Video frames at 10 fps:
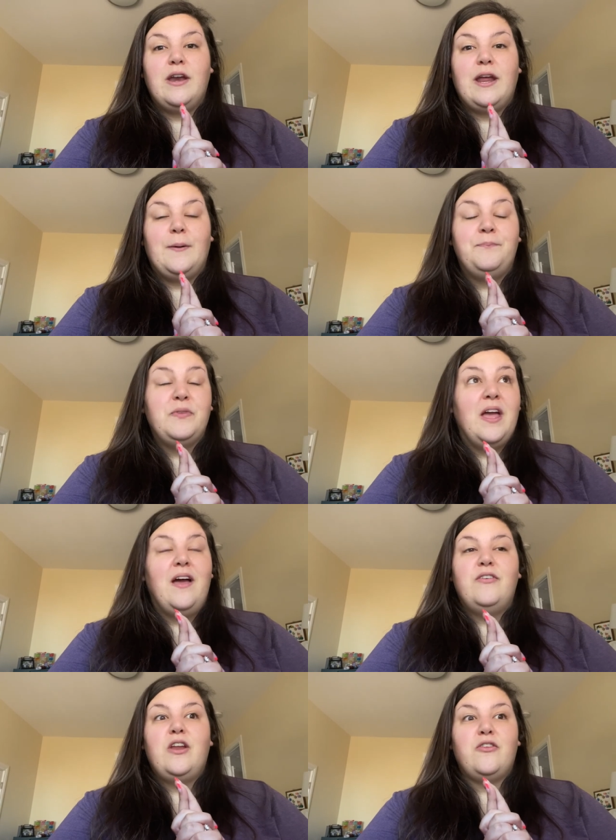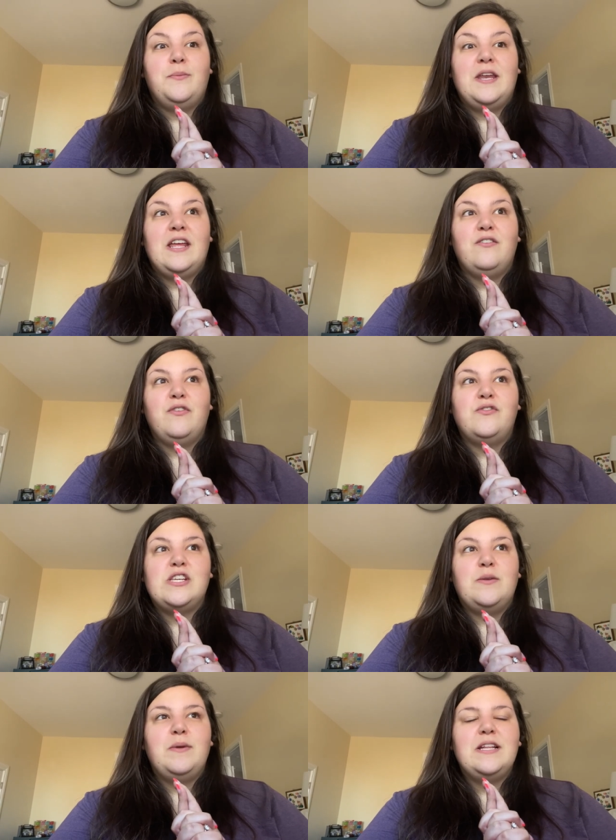now. I have another meeting in
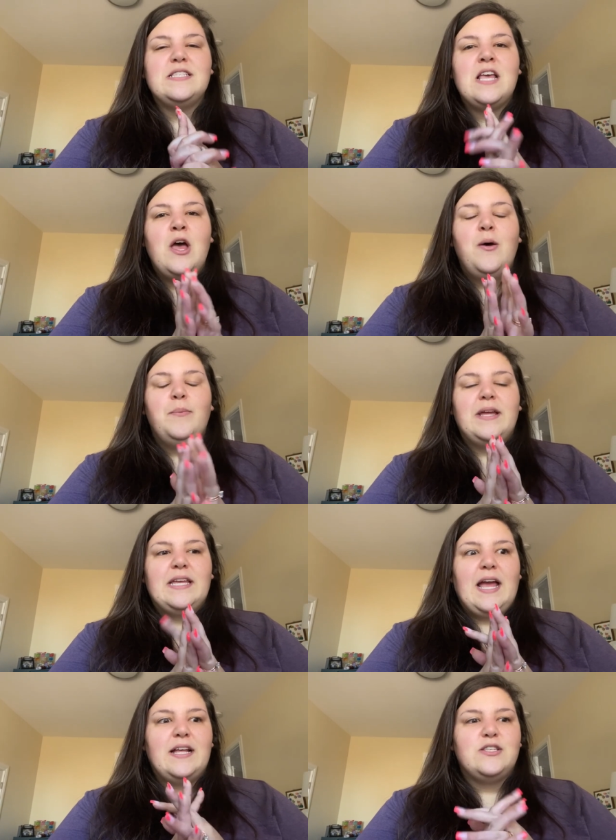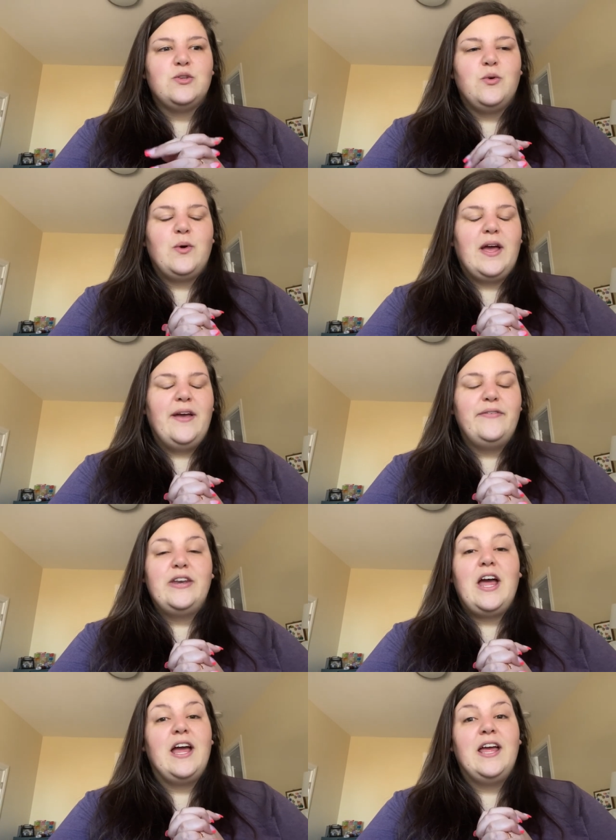fifteen minutes, but yeah, so I have
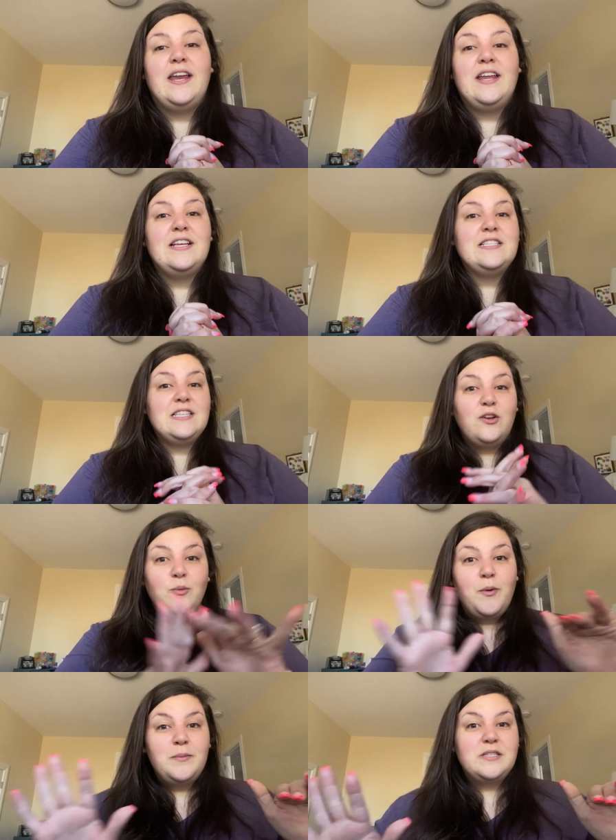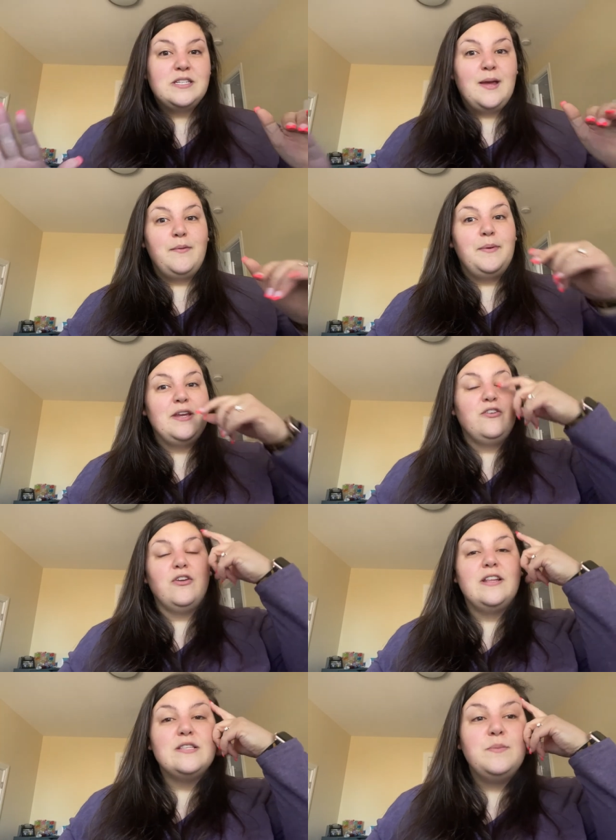not had a single moment of diamond paint
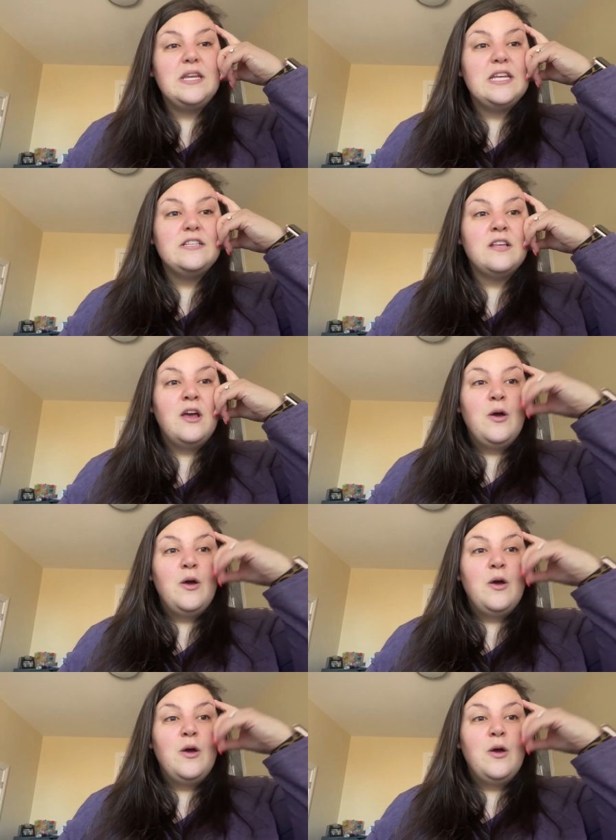during these meetings,